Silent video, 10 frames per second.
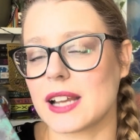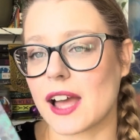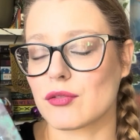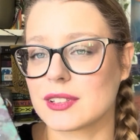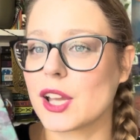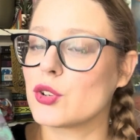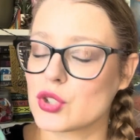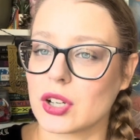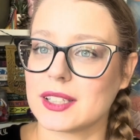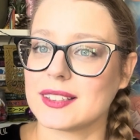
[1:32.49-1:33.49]
I really
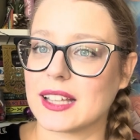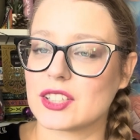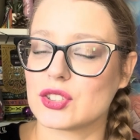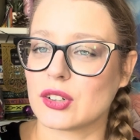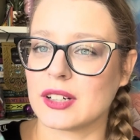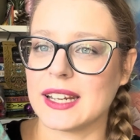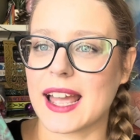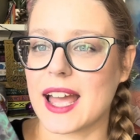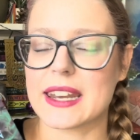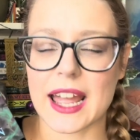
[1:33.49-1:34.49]
enjoyed that story
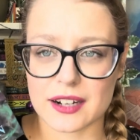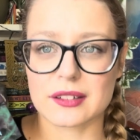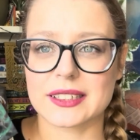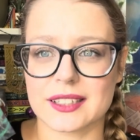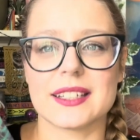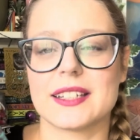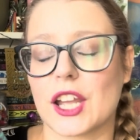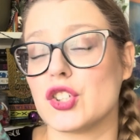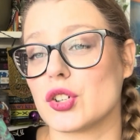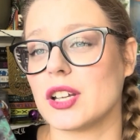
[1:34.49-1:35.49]
and I really did
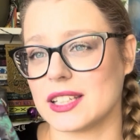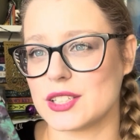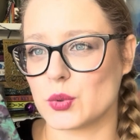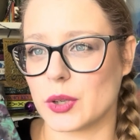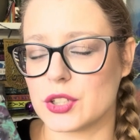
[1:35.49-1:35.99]
enjoy this one